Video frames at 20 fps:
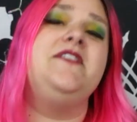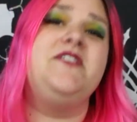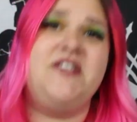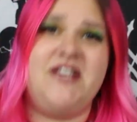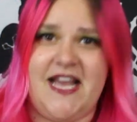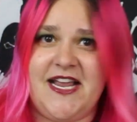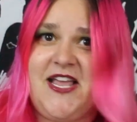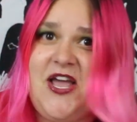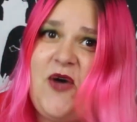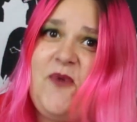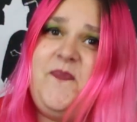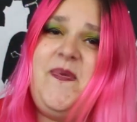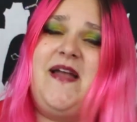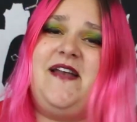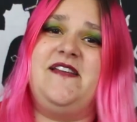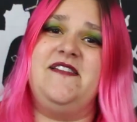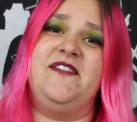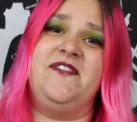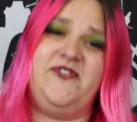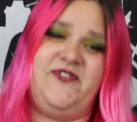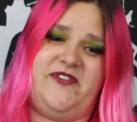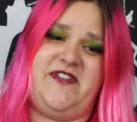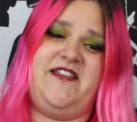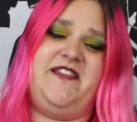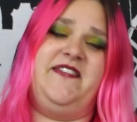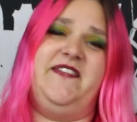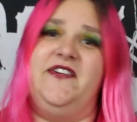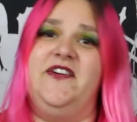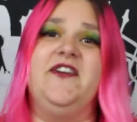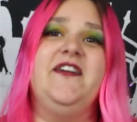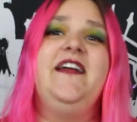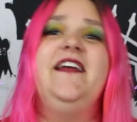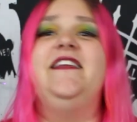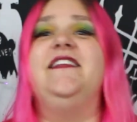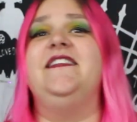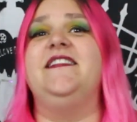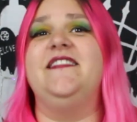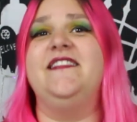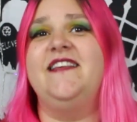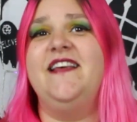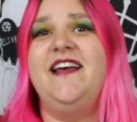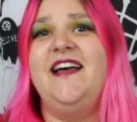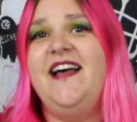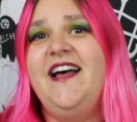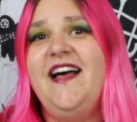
check out Betty's Flea Circus.